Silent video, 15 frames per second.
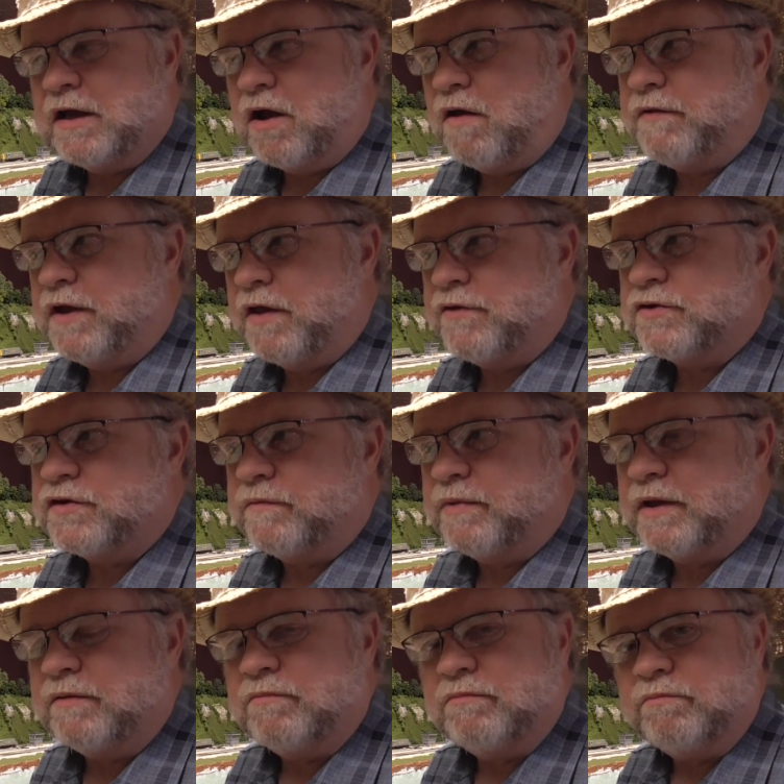all the others have
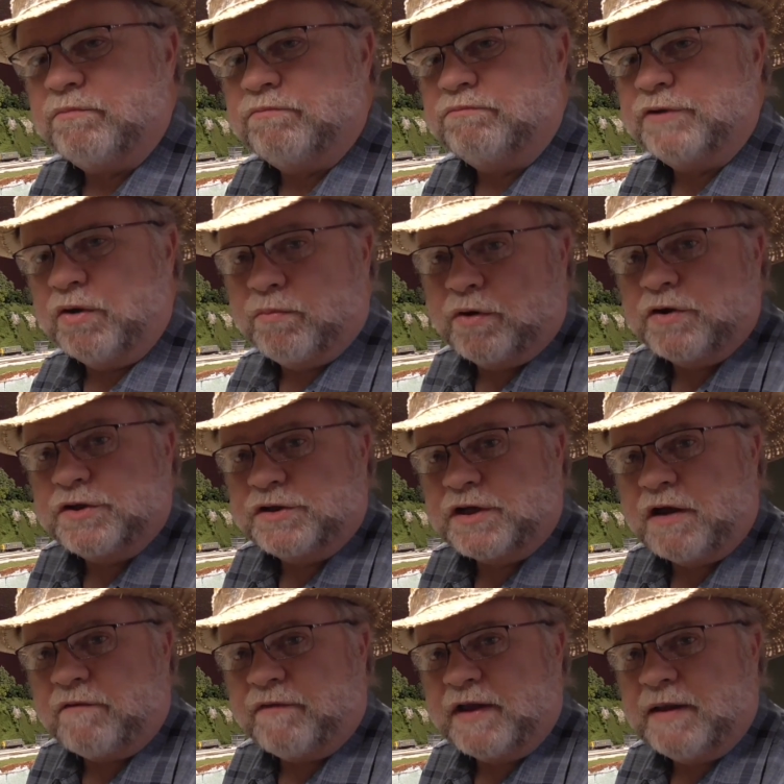been you know purchased
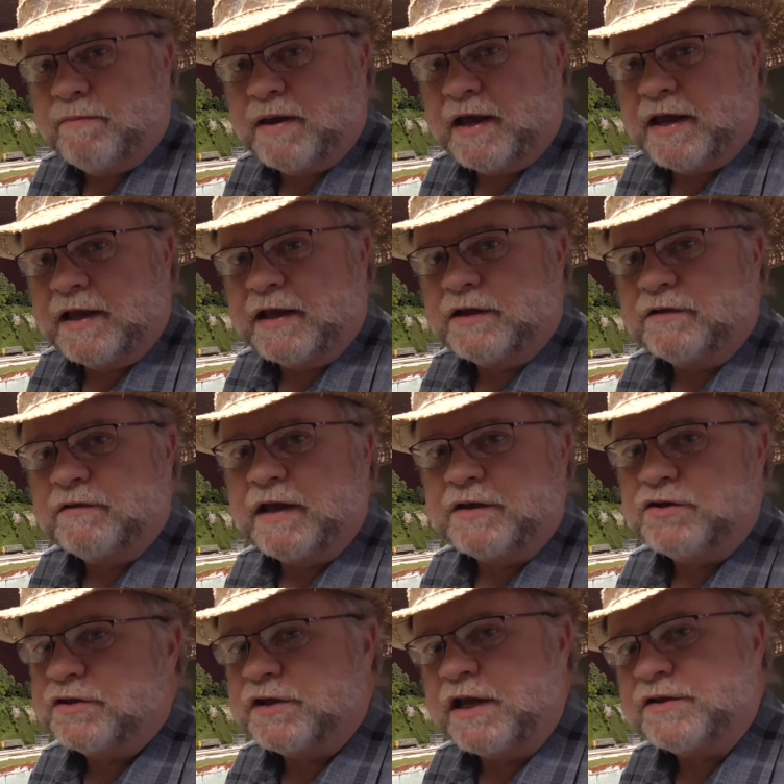off eBay and
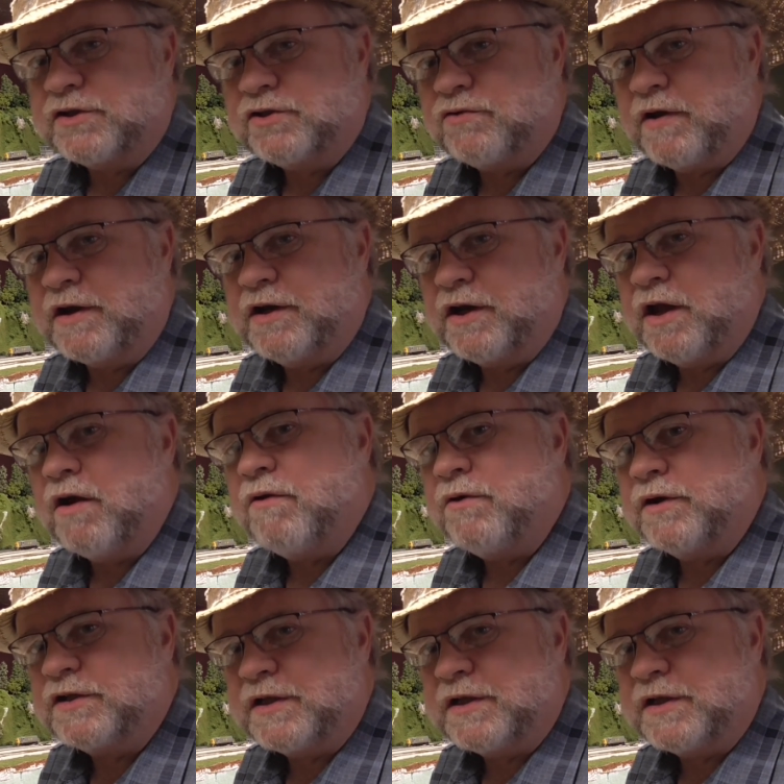it just has a straight decoder,